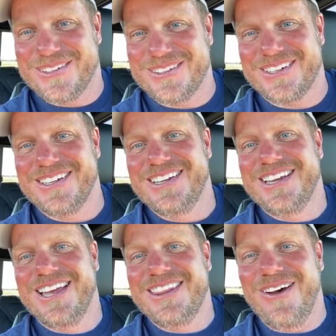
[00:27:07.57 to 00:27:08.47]

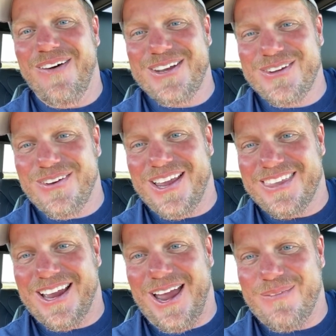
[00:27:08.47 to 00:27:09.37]
a no, I do. I
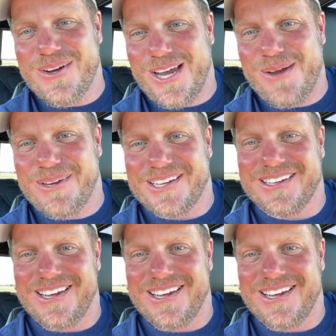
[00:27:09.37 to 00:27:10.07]
think I have one coming.